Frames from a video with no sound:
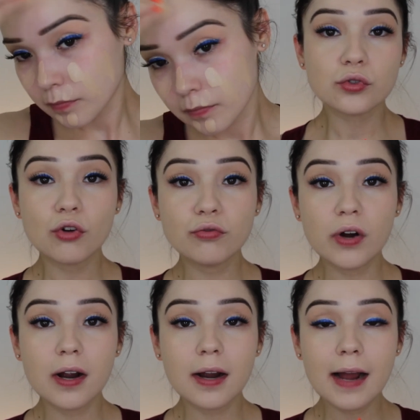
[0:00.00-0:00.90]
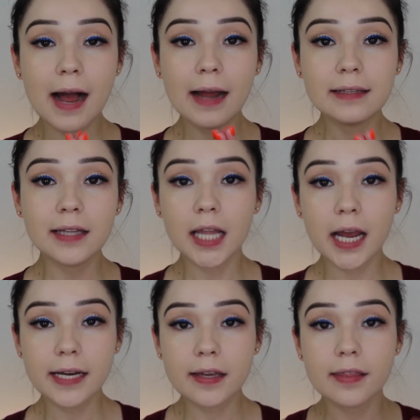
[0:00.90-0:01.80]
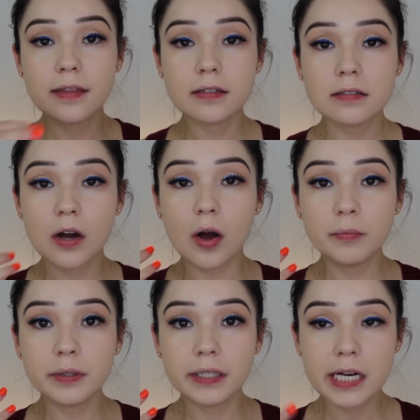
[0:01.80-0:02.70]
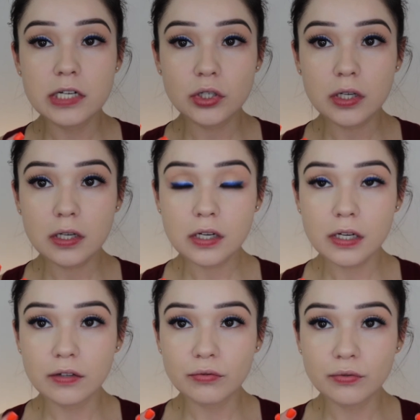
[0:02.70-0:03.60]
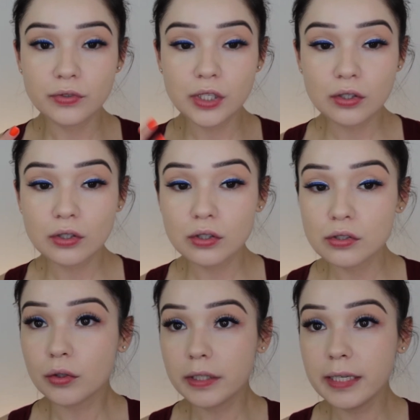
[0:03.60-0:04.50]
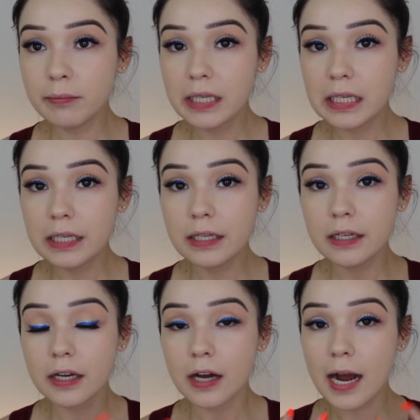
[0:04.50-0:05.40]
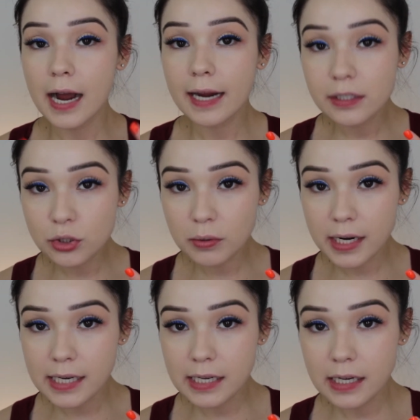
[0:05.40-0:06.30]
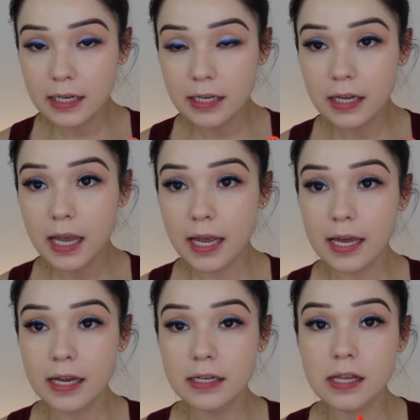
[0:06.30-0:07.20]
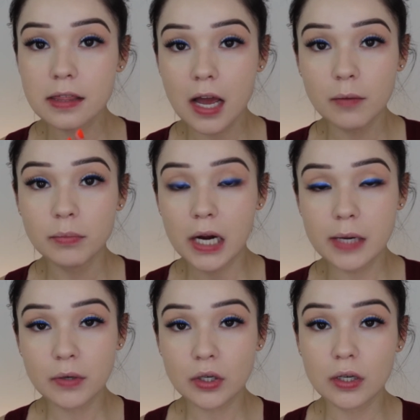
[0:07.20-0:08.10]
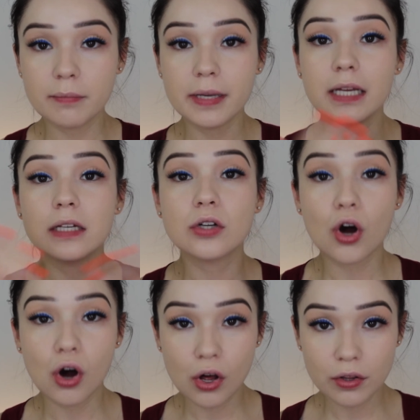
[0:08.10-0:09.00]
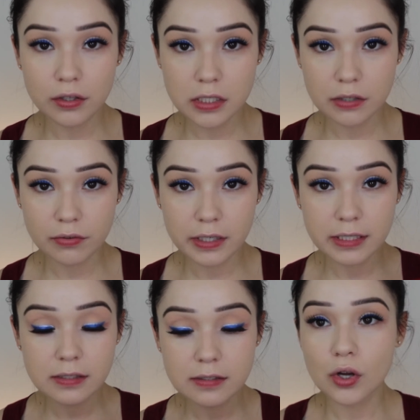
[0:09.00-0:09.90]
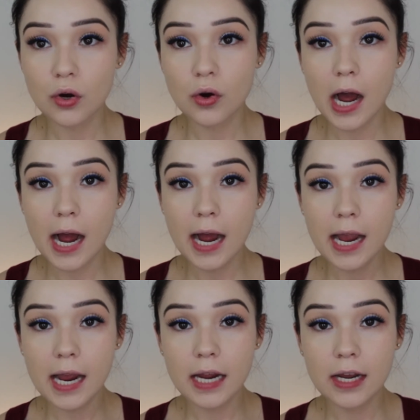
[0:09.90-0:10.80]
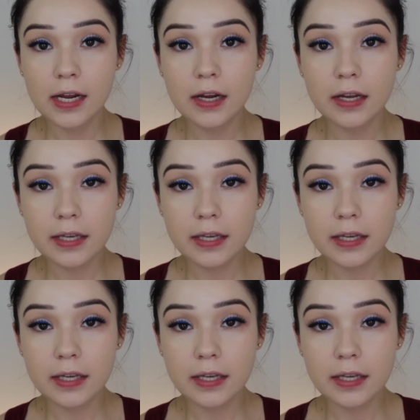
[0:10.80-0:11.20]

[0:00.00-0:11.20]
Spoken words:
So far, I like this combination. It feels creamy, hydrating, and that primer made all the difference. So I